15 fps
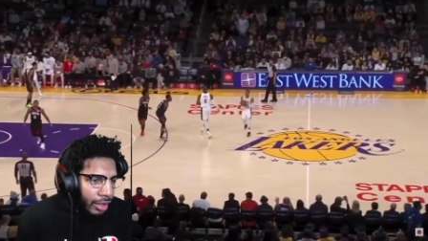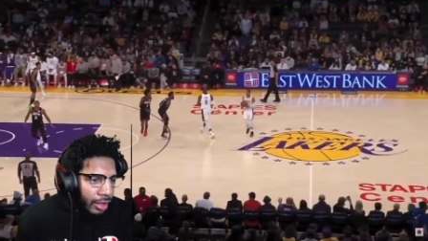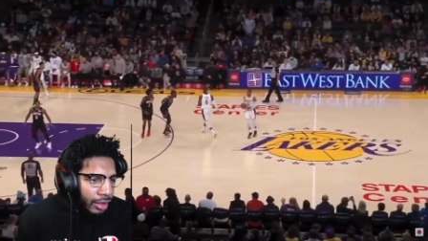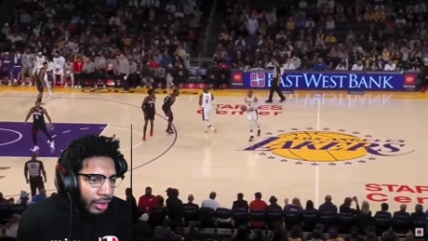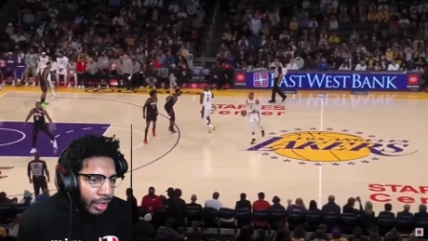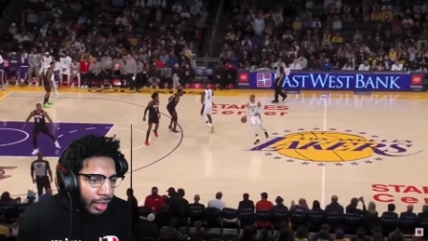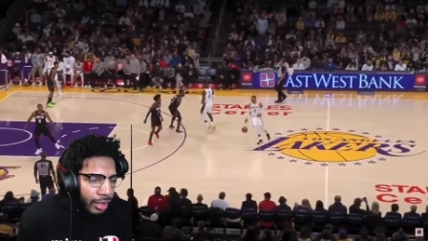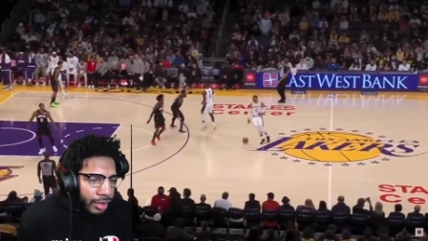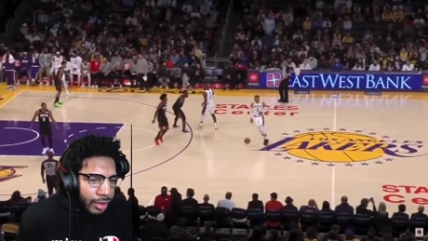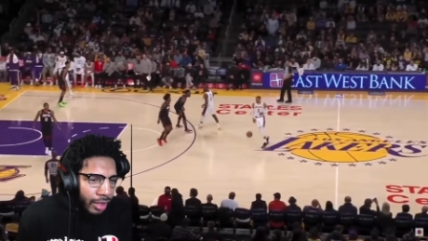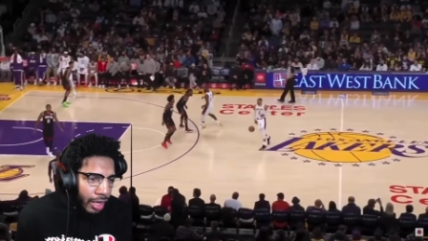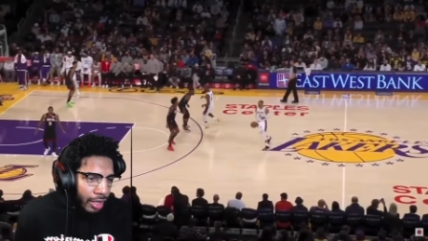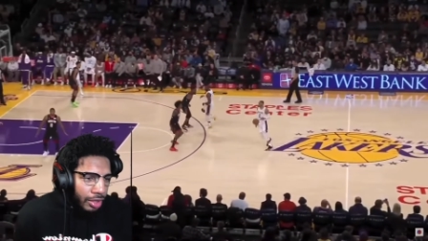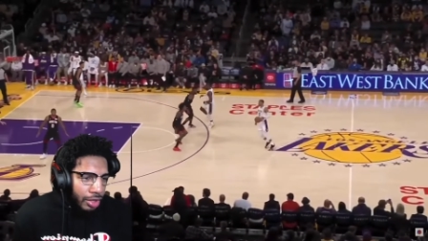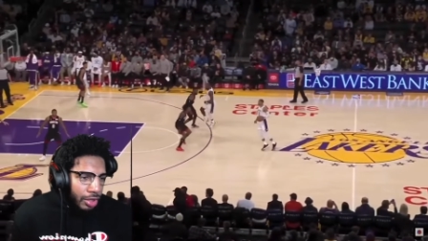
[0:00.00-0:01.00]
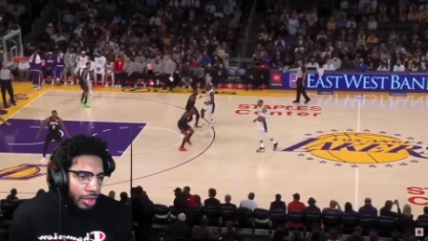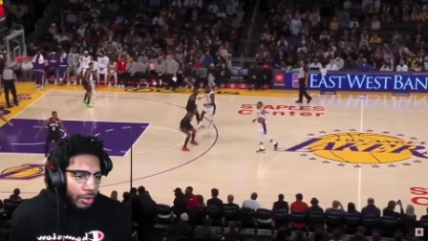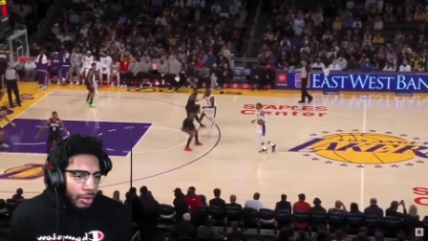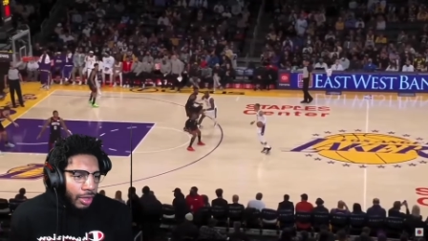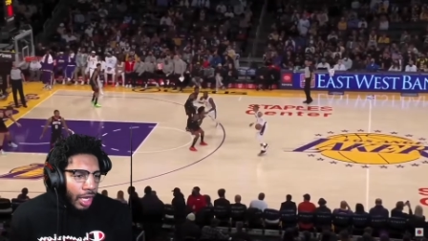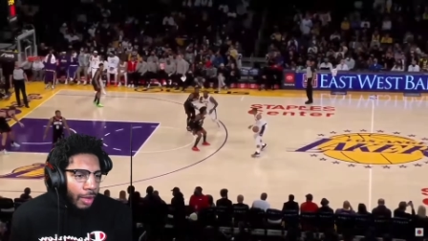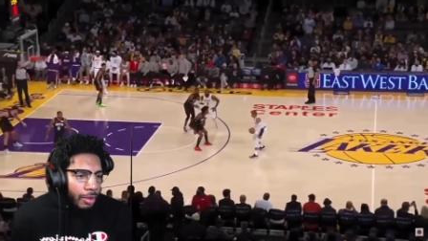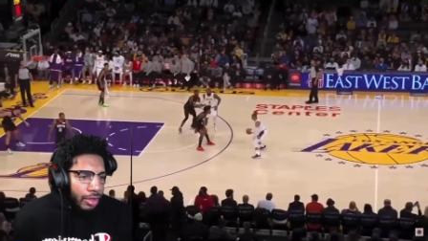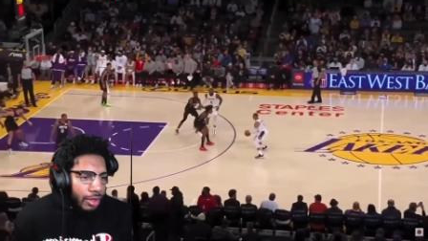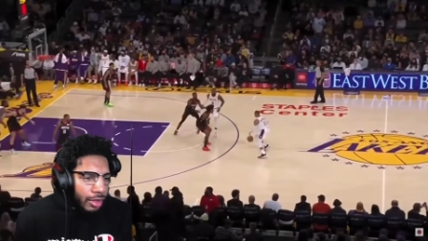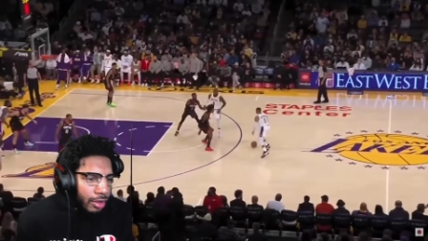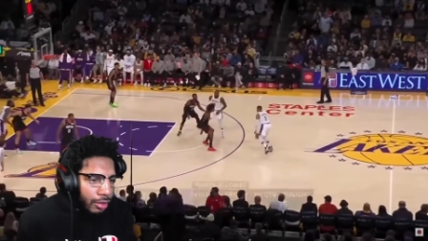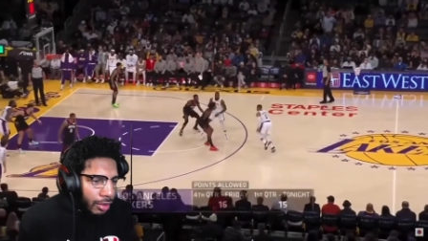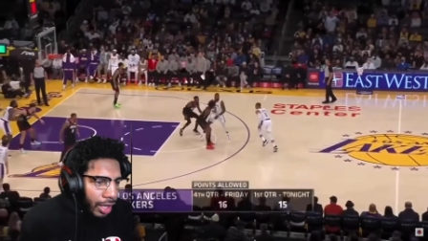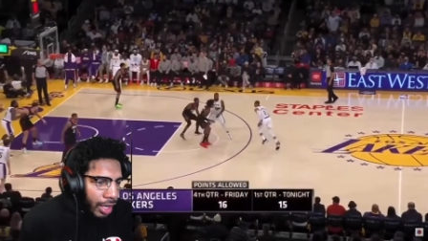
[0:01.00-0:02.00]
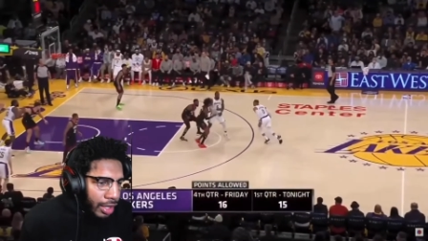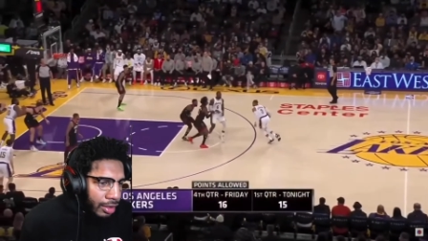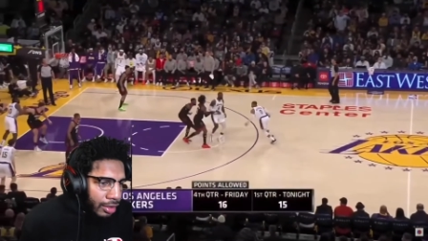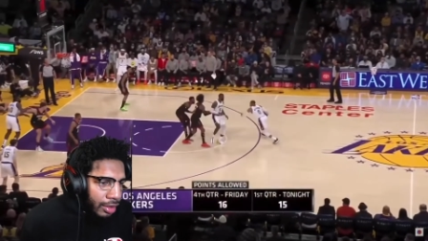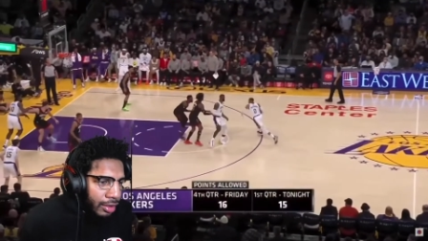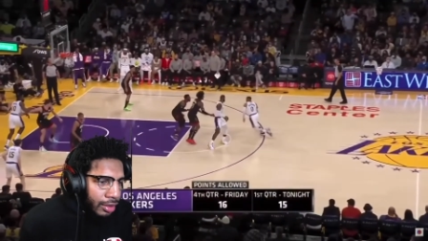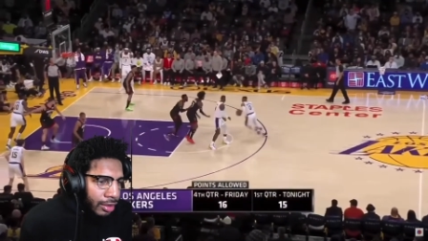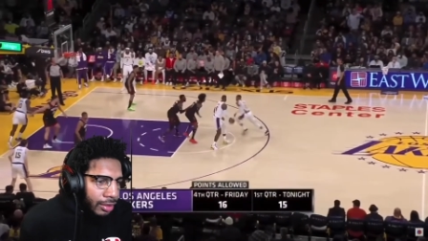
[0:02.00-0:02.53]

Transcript: Like his catch and shoot game is so nasty.